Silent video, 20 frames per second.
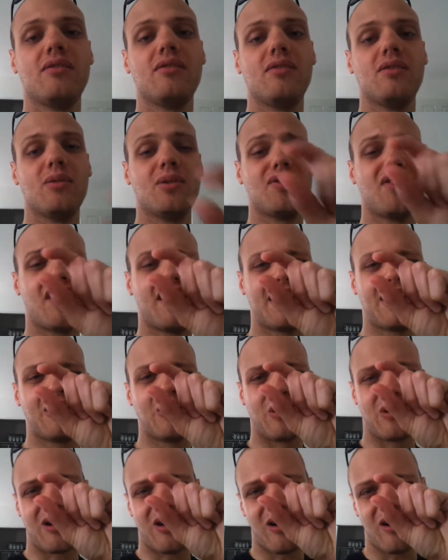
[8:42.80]
to a tiny
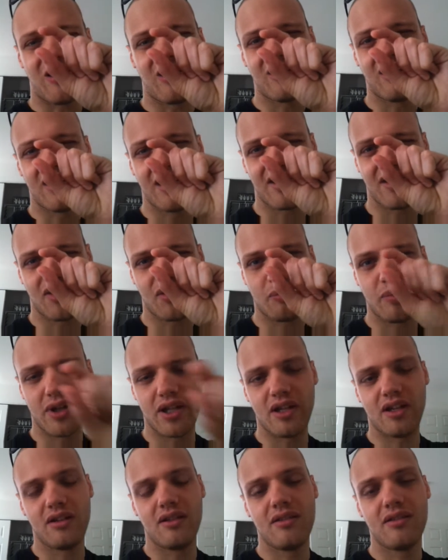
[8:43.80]
little card like this
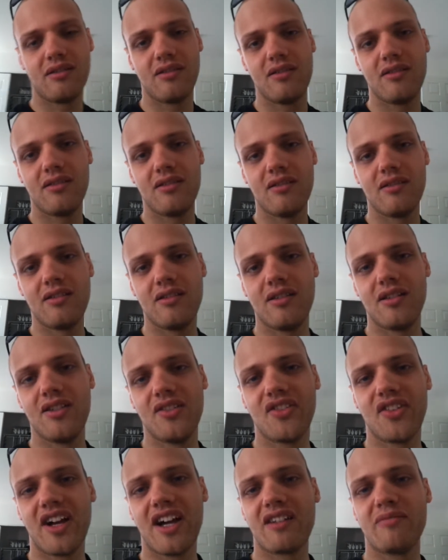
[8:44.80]
big
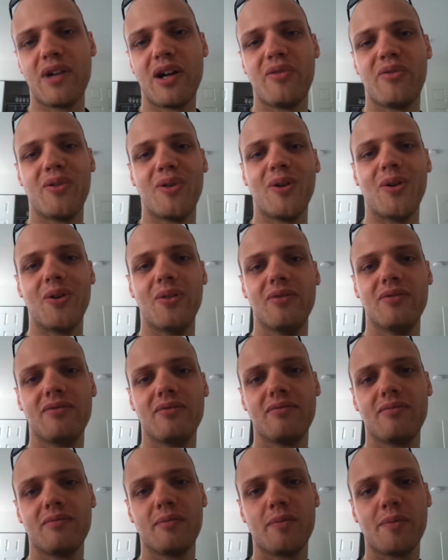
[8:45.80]
inside of my phone.
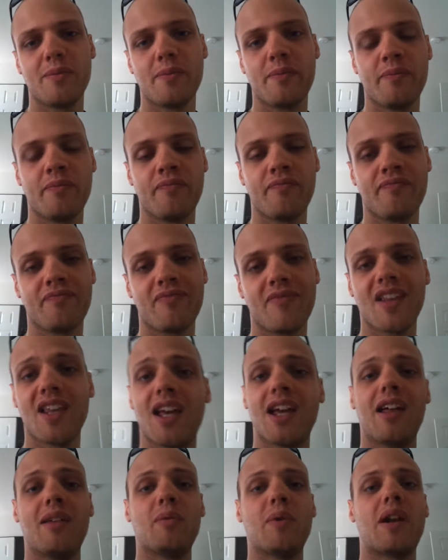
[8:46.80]

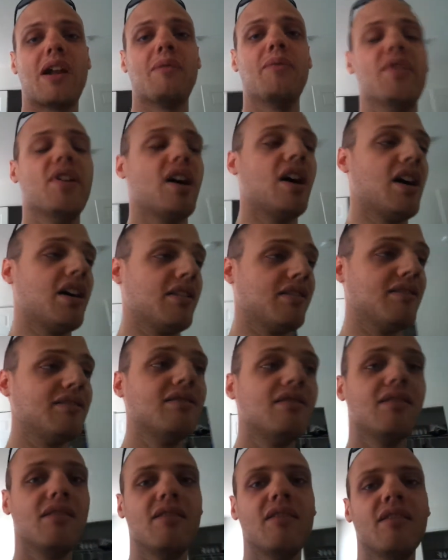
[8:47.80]
And when I'm
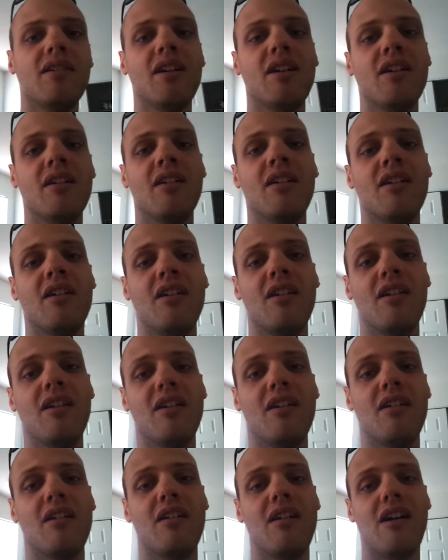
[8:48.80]
done,
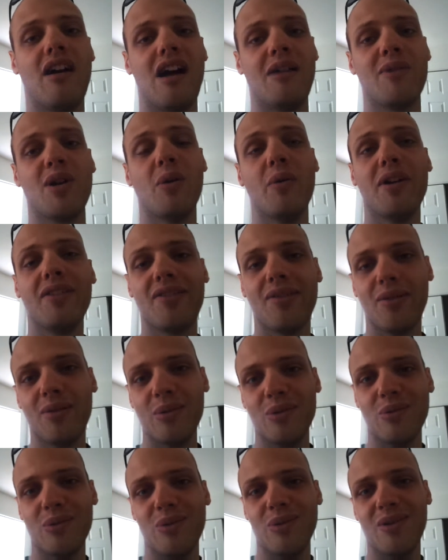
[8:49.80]
I'm going
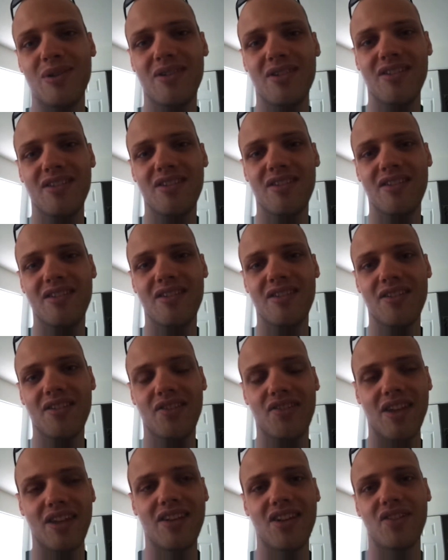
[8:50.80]
to
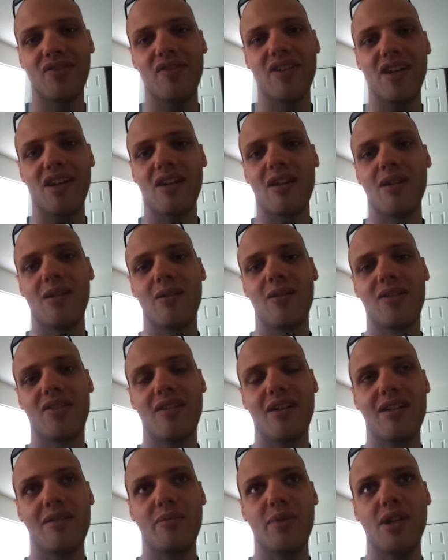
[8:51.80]
send this video. It's
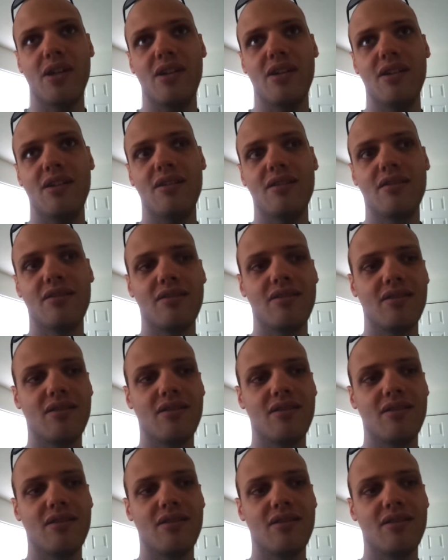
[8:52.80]
going to be,